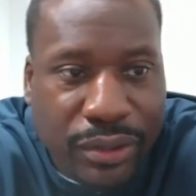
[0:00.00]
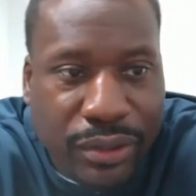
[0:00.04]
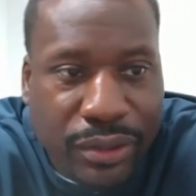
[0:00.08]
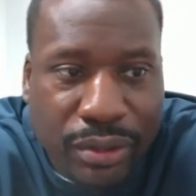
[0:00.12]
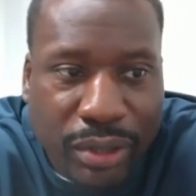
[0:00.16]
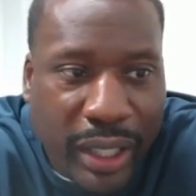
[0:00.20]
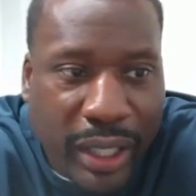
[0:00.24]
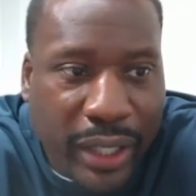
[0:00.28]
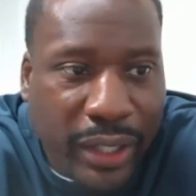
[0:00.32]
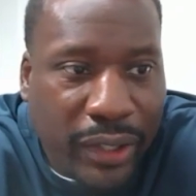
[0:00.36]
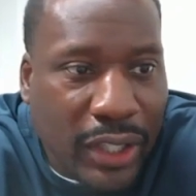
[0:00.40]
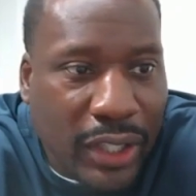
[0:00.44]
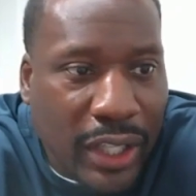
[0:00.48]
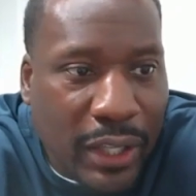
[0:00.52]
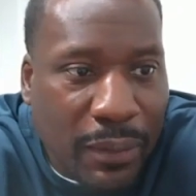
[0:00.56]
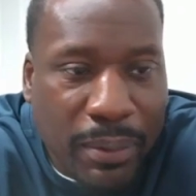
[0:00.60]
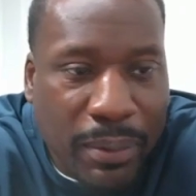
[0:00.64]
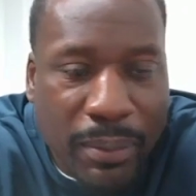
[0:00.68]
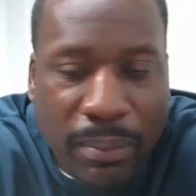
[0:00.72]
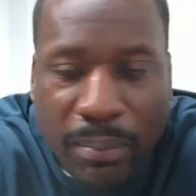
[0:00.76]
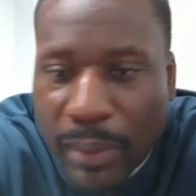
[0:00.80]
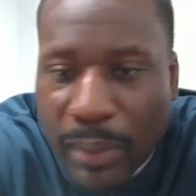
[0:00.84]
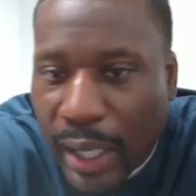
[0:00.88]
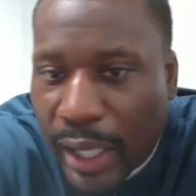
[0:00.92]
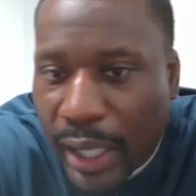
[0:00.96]
You try to
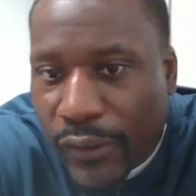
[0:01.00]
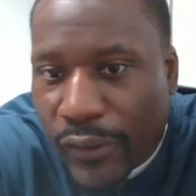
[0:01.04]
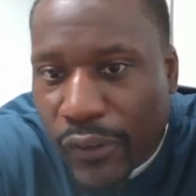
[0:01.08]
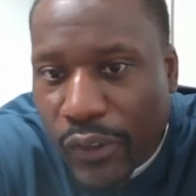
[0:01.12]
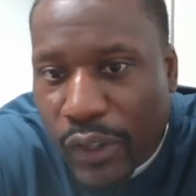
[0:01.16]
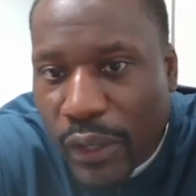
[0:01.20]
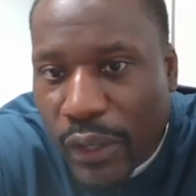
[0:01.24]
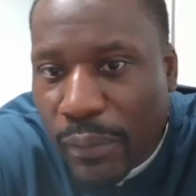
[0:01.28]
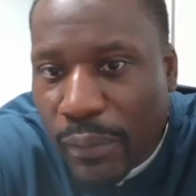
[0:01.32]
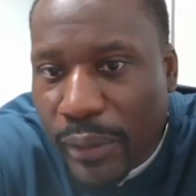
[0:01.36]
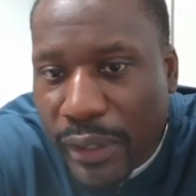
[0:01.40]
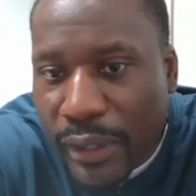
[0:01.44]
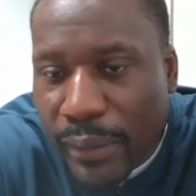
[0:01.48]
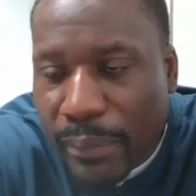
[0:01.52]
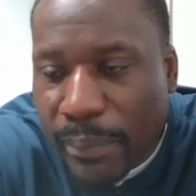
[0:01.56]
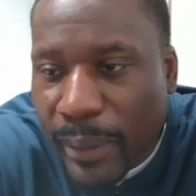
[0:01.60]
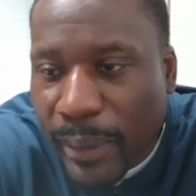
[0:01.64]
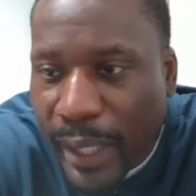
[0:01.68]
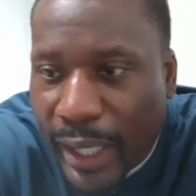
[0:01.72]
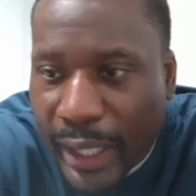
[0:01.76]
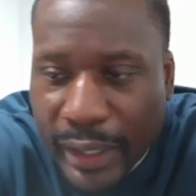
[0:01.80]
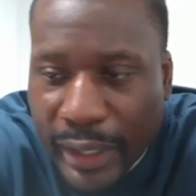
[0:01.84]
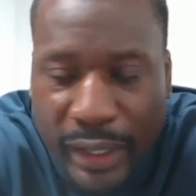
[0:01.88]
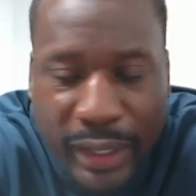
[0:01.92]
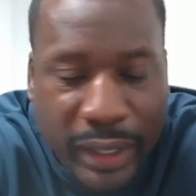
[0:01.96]
keep him bottled up in the
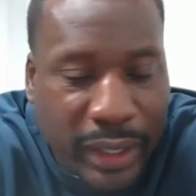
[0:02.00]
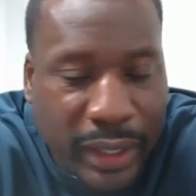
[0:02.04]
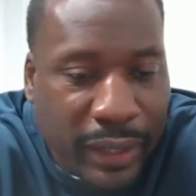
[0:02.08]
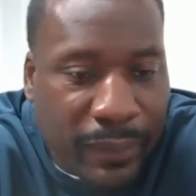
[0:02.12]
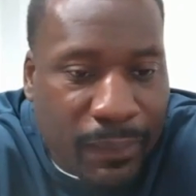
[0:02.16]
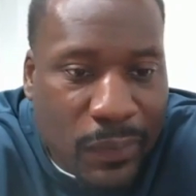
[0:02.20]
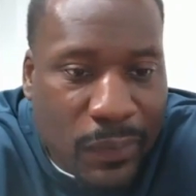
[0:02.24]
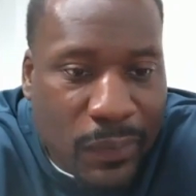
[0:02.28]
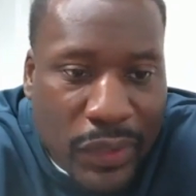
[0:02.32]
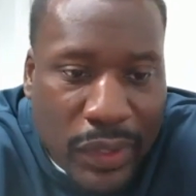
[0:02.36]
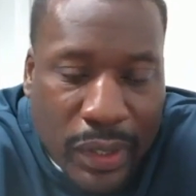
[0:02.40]
pocket,